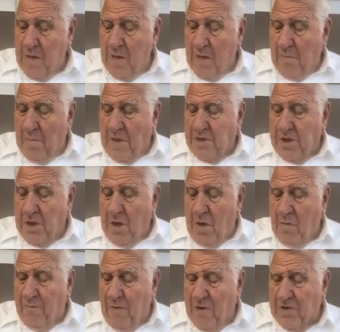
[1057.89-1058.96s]
But you
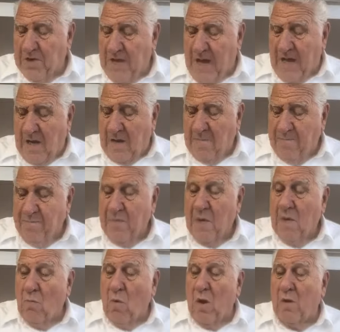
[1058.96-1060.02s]
know, verse 8,
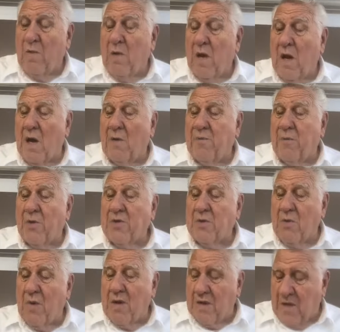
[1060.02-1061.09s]
we're in 1
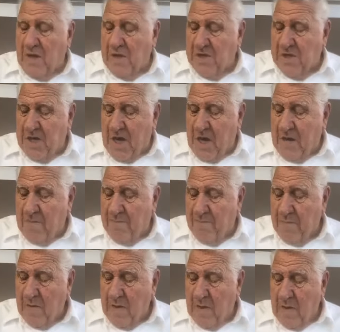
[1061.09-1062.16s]
Corinthians 10,
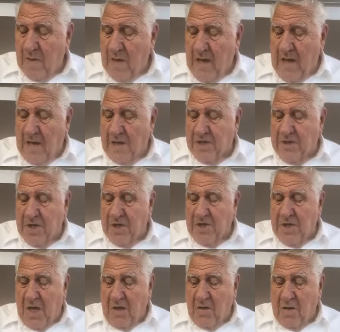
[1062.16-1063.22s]
8, it says,
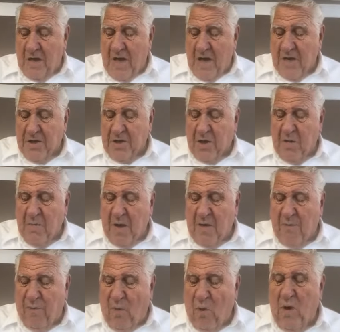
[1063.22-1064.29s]
neither let us
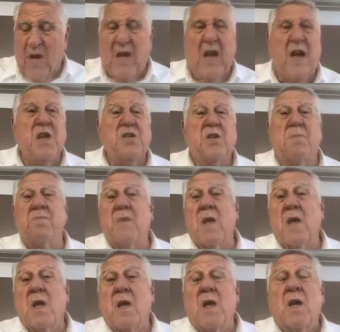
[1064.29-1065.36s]
commit fornication.
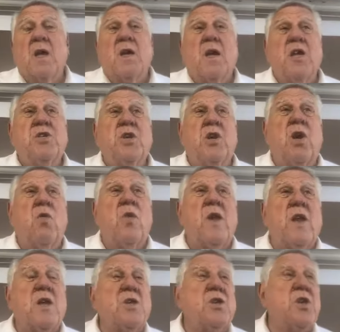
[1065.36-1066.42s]
Did you know we
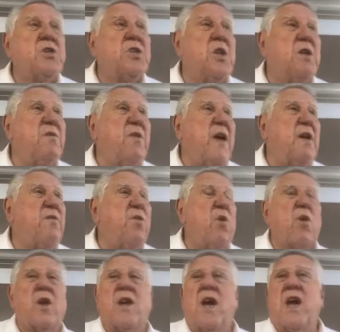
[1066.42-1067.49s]
didn't just invent
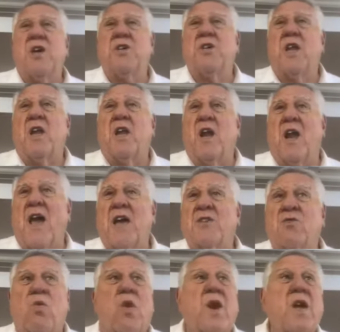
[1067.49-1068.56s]
fornication in the
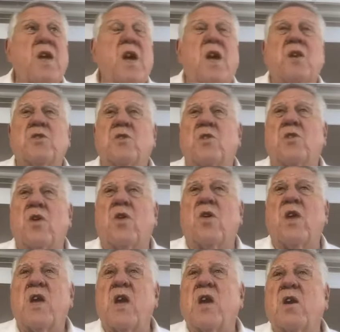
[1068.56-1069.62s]
last 20 years or
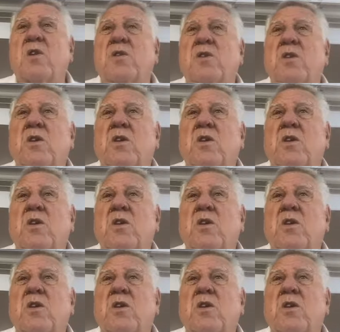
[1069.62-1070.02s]
30 years?